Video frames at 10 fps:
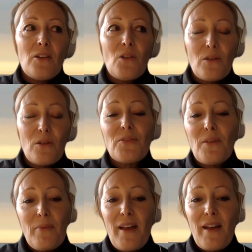not
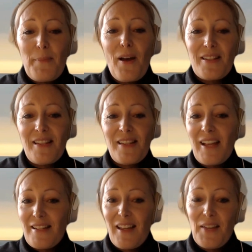from their past
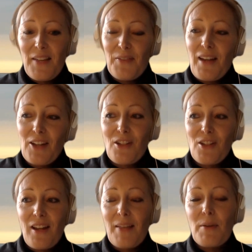data even
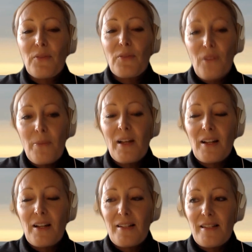actually, but from the
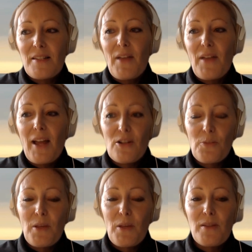clusters of
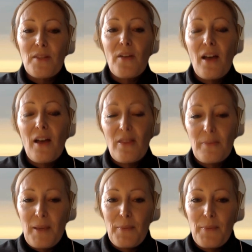attributes of
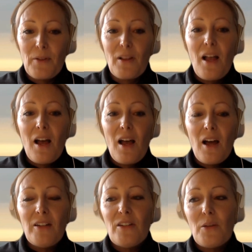other people
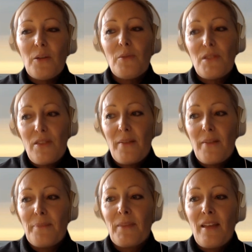unknown to
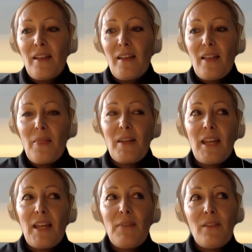them. And
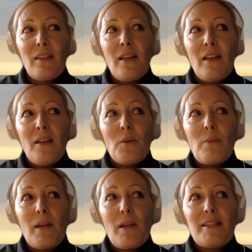that even
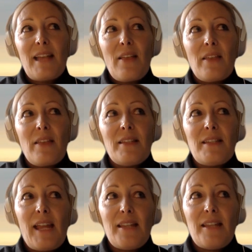we might say that
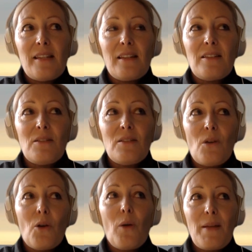these data do
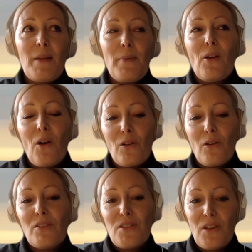not quite
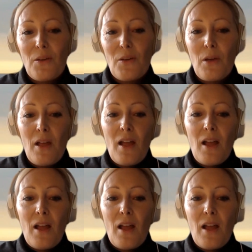belong to